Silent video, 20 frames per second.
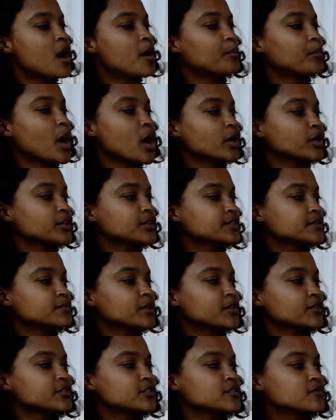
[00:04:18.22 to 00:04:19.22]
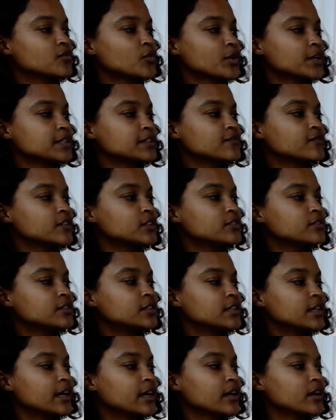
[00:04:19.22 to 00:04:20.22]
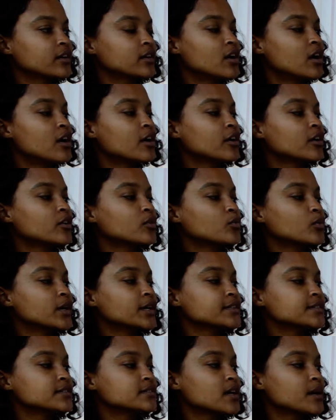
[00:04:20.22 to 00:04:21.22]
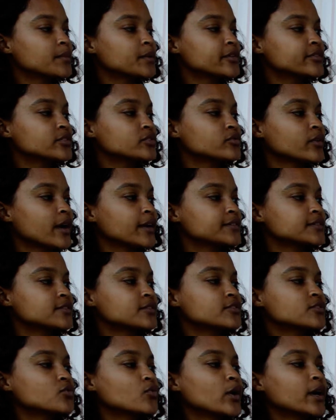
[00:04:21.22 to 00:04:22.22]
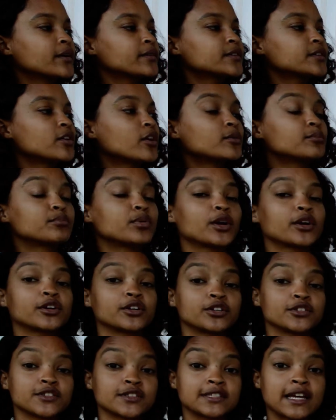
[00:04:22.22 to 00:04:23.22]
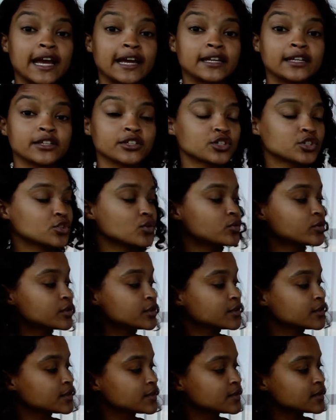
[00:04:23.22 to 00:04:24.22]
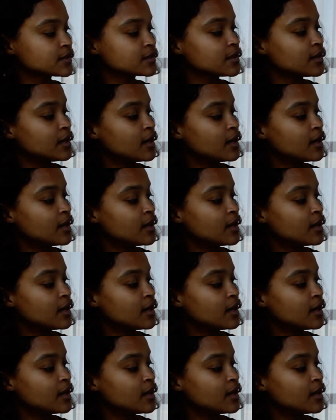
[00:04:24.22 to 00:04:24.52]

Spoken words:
Parker's mother's voice filled the air, her words coming to rest squarely on Parker's tiny shoulders.